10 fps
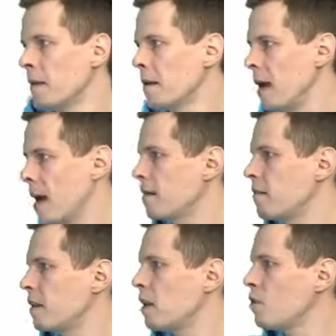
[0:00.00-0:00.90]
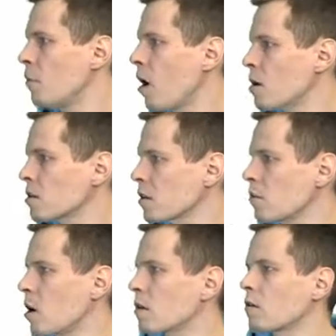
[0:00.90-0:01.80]
And then you parcel the
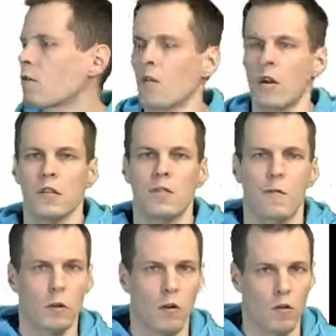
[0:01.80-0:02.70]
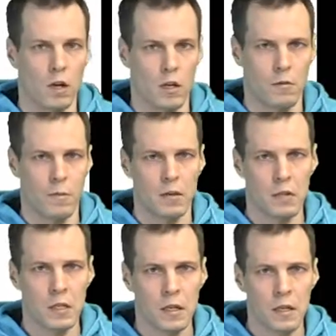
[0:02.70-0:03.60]
marker correlation from the correlation
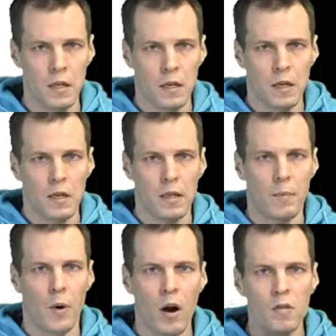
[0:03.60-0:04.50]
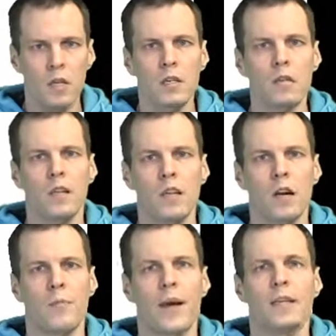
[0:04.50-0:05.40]
matrix. The parceling here
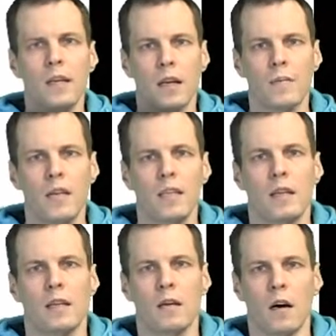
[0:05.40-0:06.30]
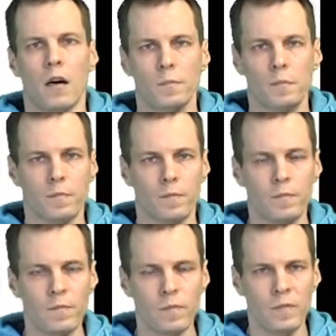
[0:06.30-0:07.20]
basically means that
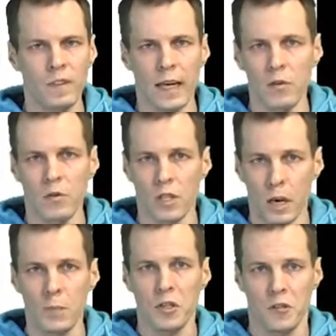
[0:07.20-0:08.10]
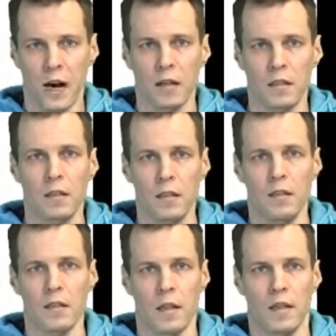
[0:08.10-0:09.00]
that you subtract
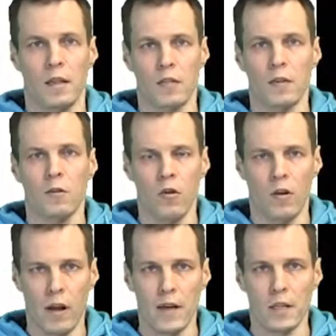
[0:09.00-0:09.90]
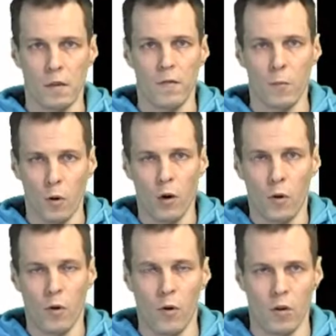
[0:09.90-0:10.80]
this correlation from
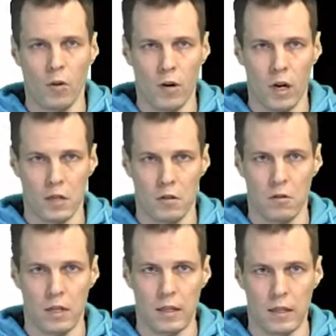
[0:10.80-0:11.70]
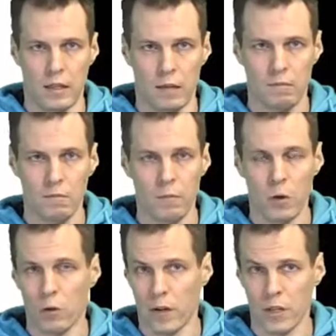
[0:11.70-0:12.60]
all correlations in the
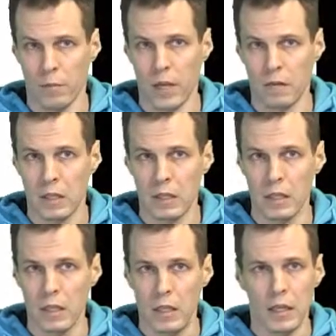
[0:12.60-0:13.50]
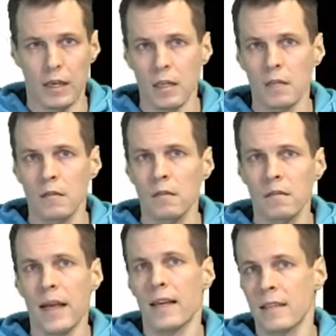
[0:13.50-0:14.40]
correlation matrix. It doesn't
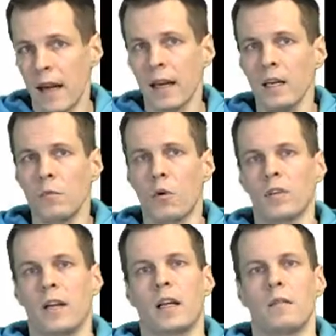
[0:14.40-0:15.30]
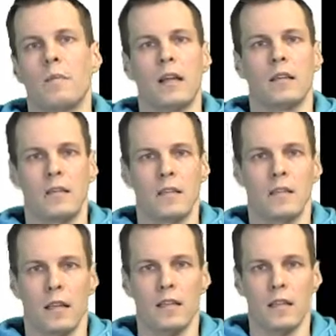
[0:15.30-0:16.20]
exactly work that, but
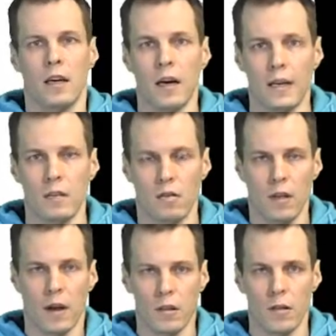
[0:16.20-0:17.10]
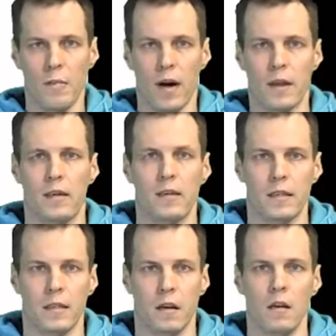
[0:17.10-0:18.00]
that's the idea. So the actual math
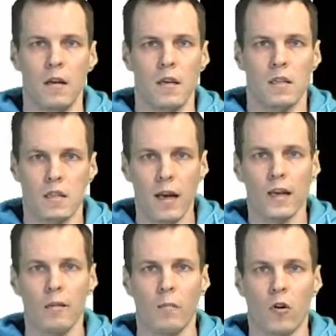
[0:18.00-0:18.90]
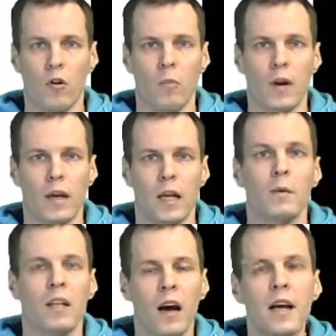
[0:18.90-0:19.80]
is slightly more complicated.
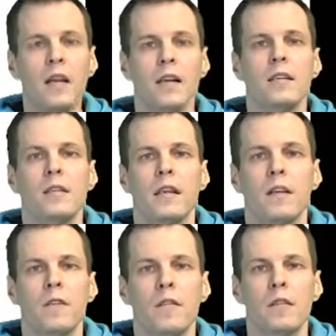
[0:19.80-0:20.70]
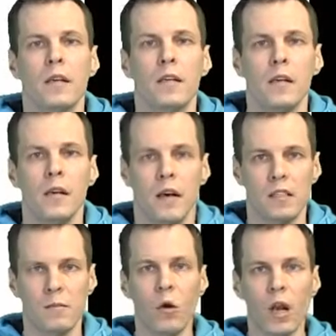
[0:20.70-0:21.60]
But the idea is that if there's a
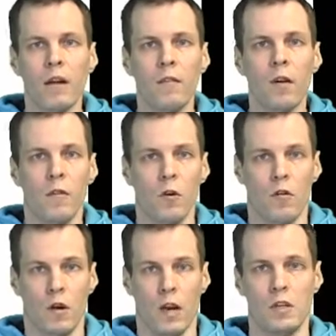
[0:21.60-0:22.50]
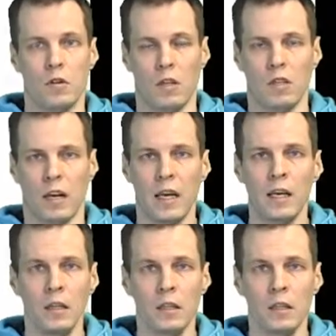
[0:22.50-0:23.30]
small level of correlation in the data,